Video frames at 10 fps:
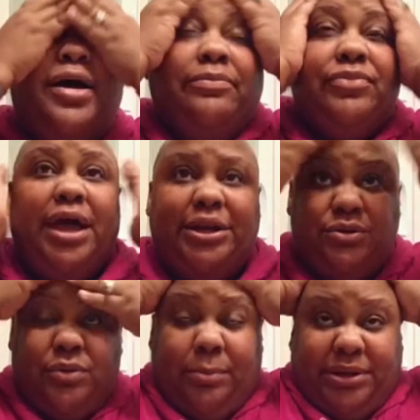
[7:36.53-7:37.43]
But I
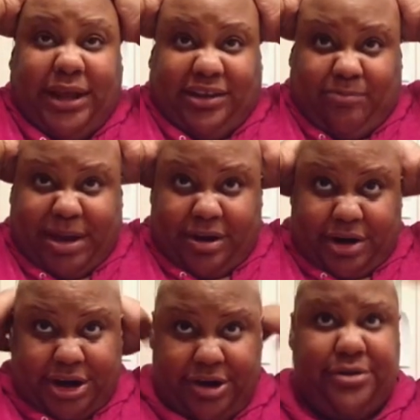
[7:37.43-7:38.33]
do want a protective
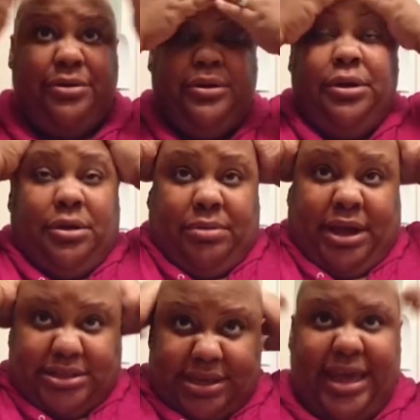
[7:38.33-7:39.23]
barrier
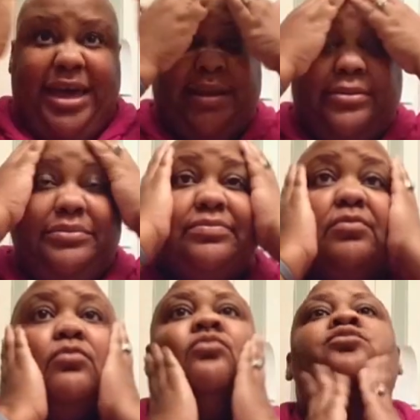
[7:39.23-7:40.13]
because, again,
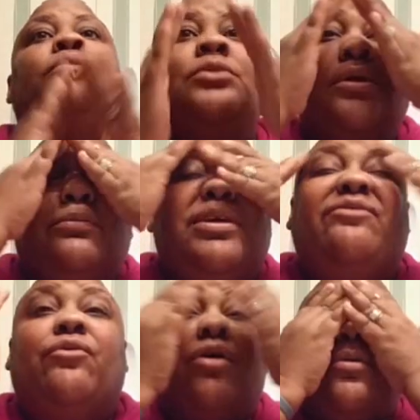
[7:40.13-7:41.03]

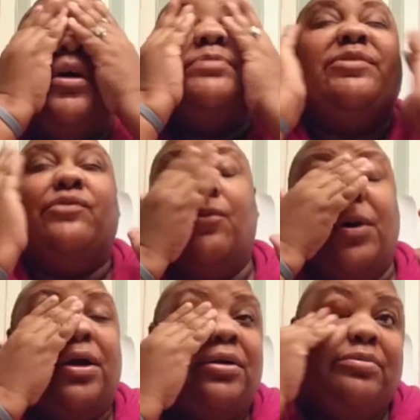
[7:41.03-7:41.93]
before was
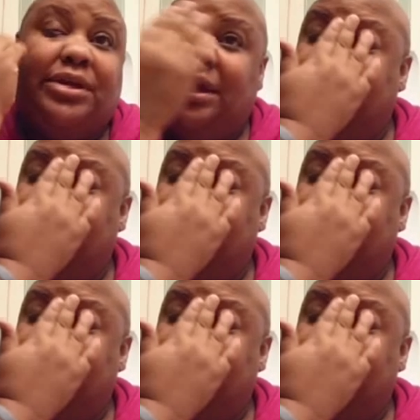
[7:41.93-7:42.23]
before.